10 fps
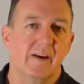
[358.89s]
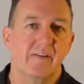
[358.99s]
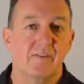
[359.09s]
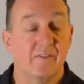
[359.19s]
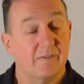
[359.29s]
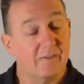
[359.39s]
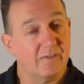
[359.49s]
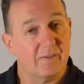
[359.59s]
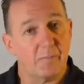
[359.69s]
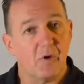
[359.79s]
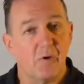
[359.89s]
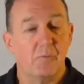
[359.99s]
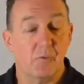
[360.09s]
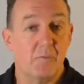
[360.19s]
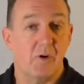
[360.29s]
And
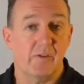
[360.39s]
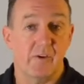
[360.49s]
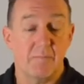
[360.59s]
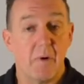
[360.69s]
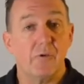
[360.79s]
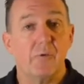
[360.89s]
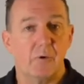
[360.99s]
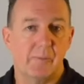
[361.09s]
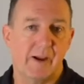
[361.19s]
sometimes we might see multiple